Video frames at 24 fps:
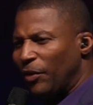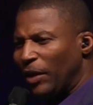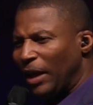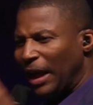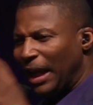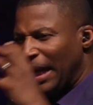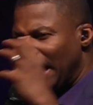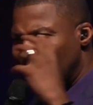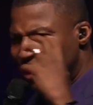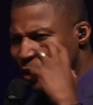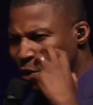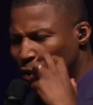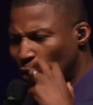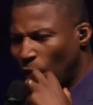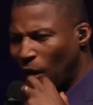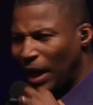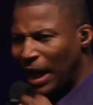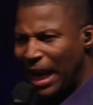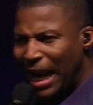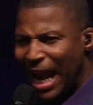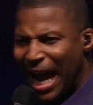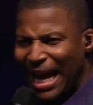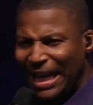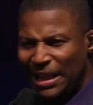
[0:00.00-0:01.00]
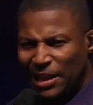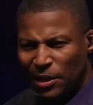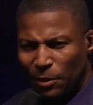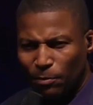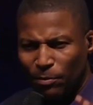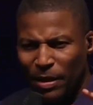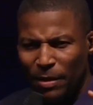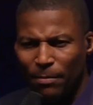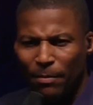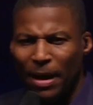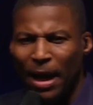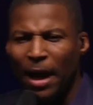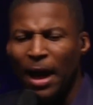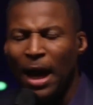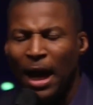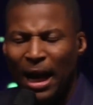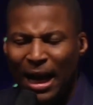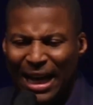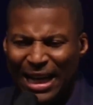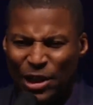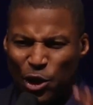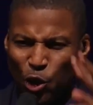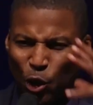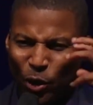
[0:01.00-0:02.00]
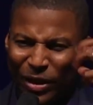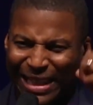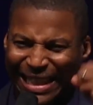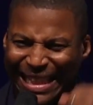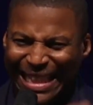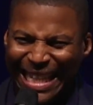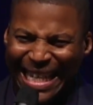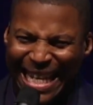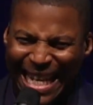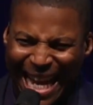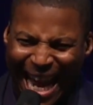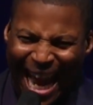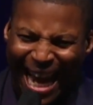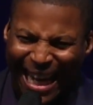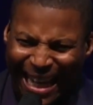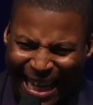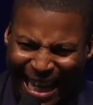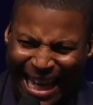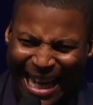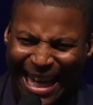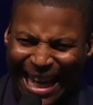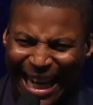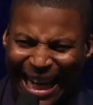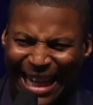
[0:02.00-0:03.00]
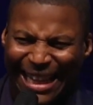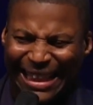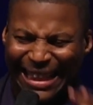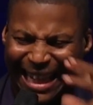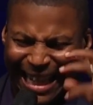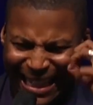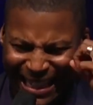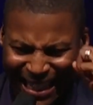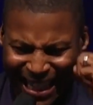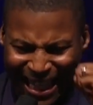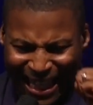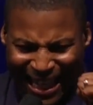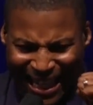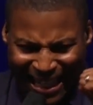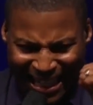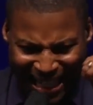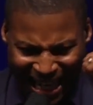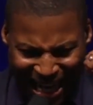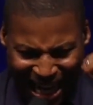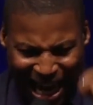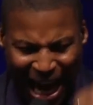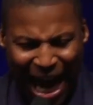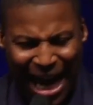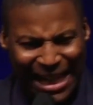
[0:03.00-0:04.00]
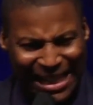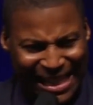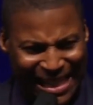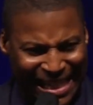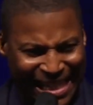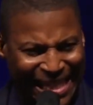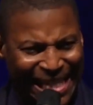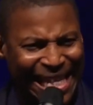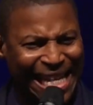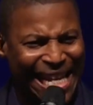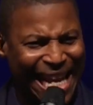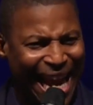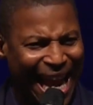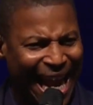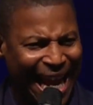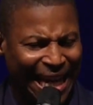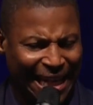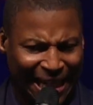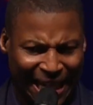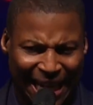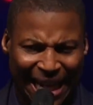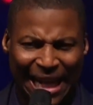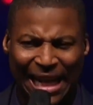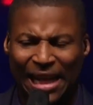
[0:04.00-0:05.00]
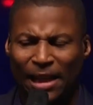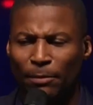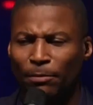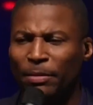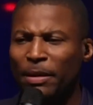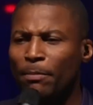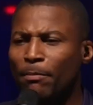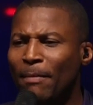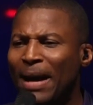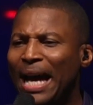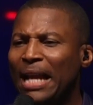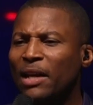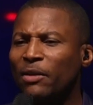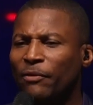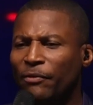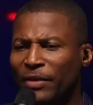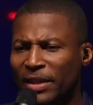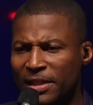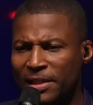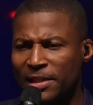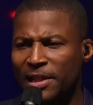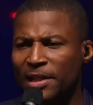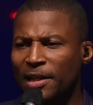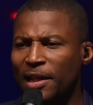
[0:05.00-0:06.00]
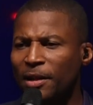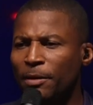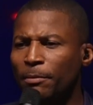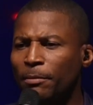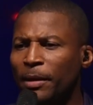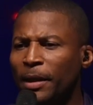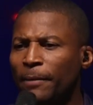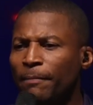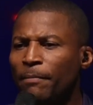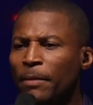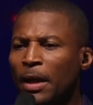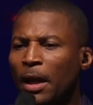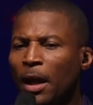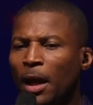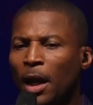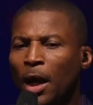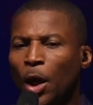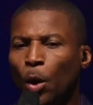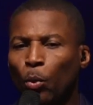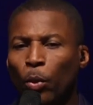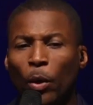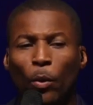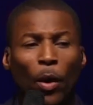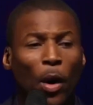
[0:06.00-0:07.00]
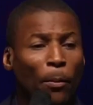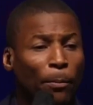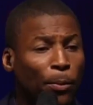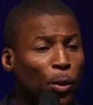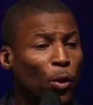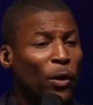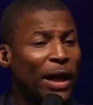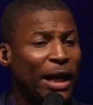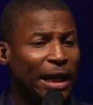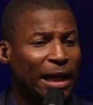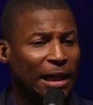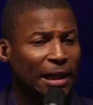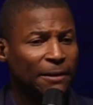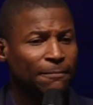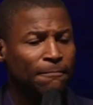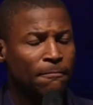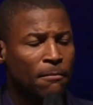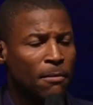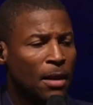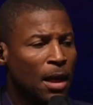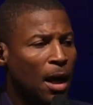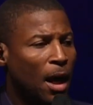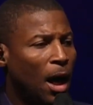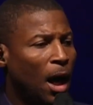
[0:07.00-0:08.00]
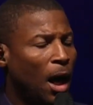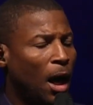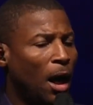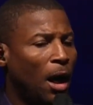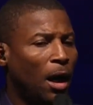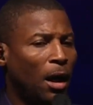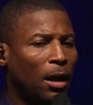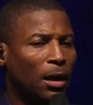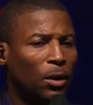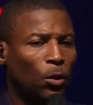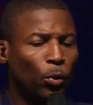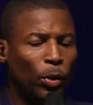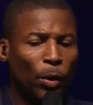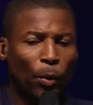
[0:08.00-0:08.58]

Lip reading: let your light be, let your DNA, let God's DNA be manifested in me. We were praying that